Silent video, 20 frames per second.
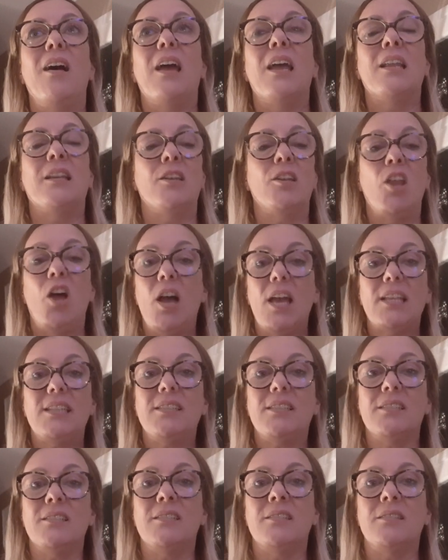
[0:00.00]

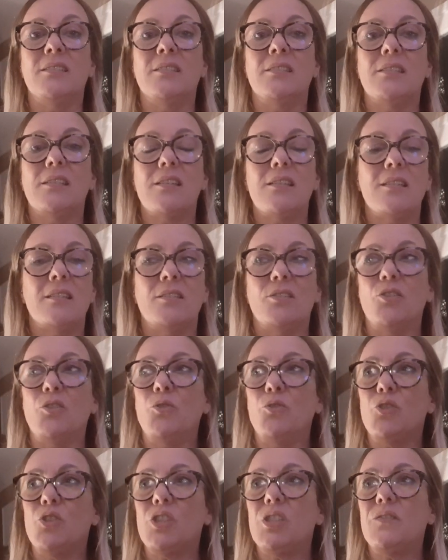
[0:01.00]
enlightened and
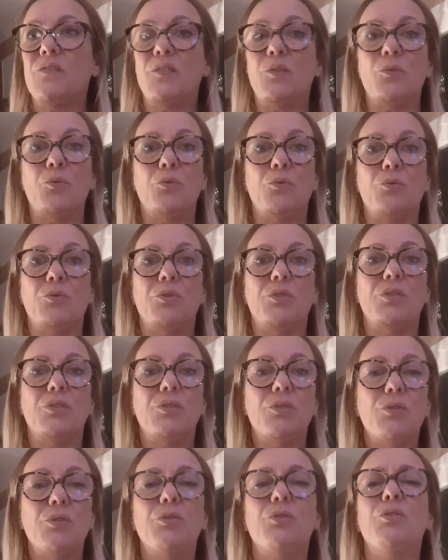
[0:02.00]
you just feel
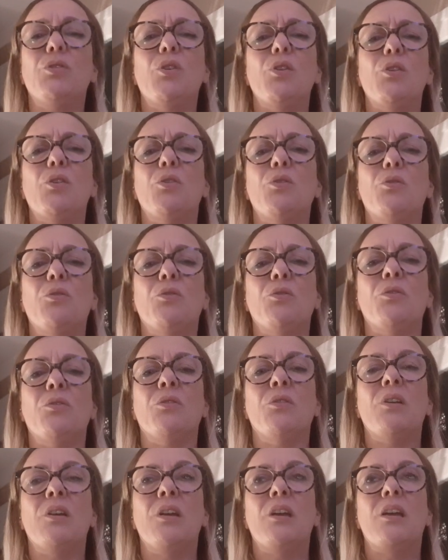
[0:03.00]
so
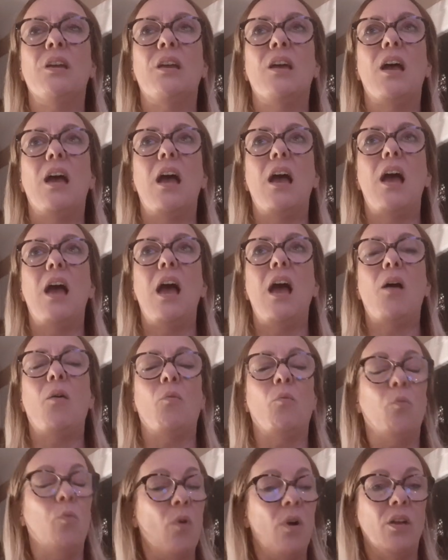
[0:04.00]
at
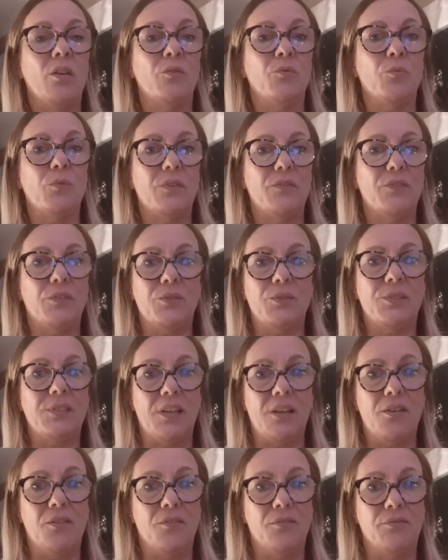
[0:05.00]
one with
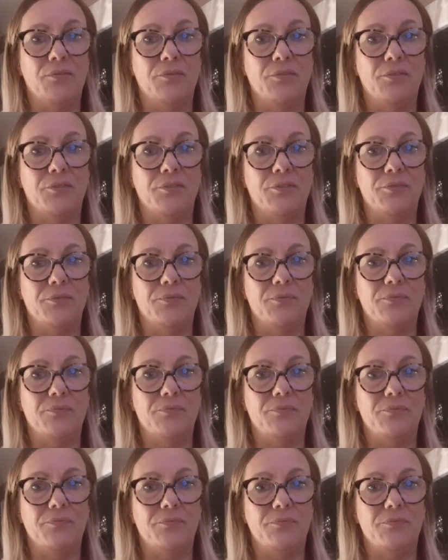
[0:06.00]
yourself.
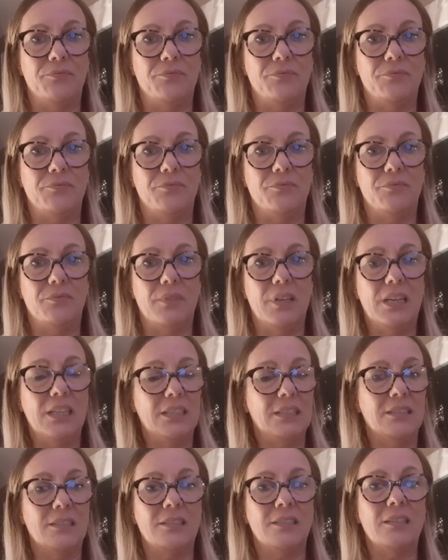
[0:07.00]

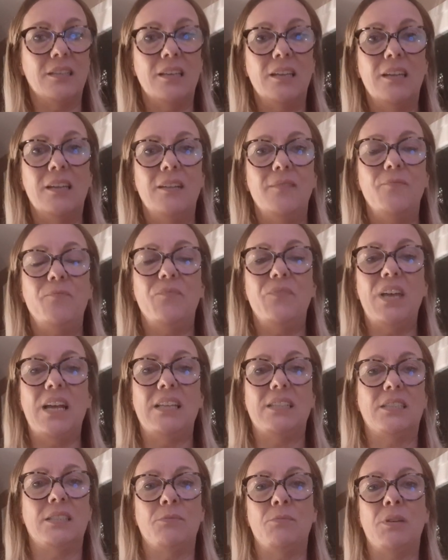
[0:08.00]
And
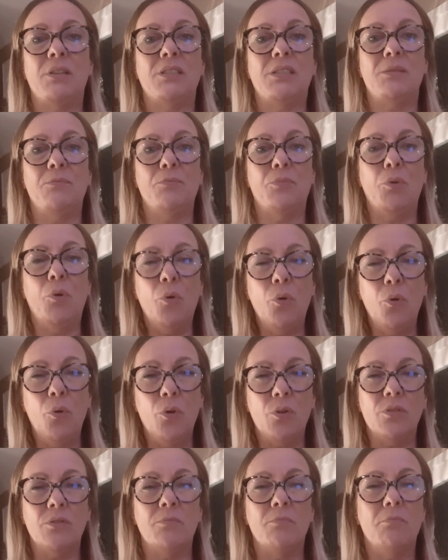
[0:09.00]
that's the most
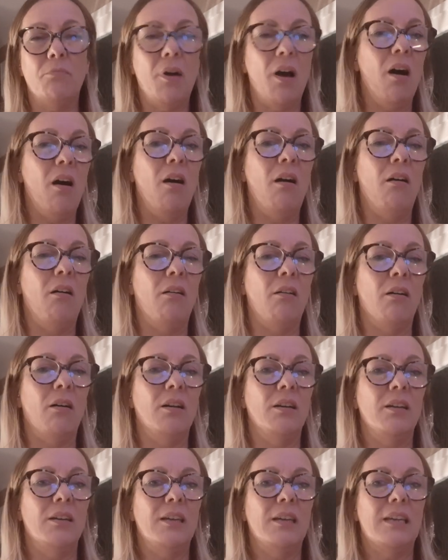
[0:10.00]
important part,
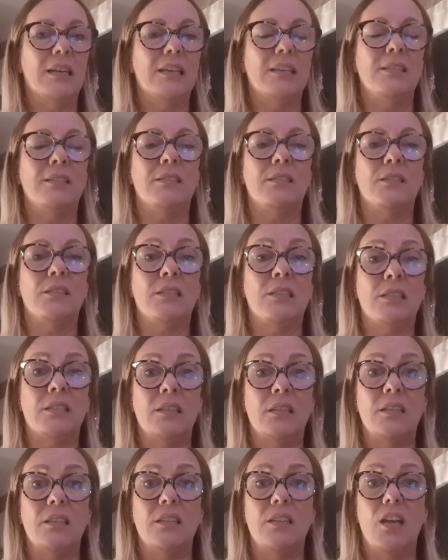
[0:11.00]
is to
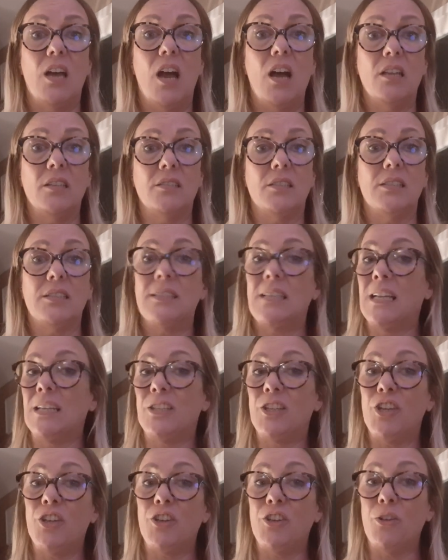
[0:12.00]

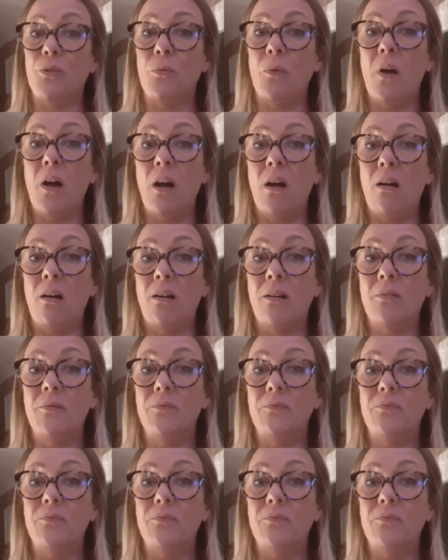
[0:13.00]
understand who you are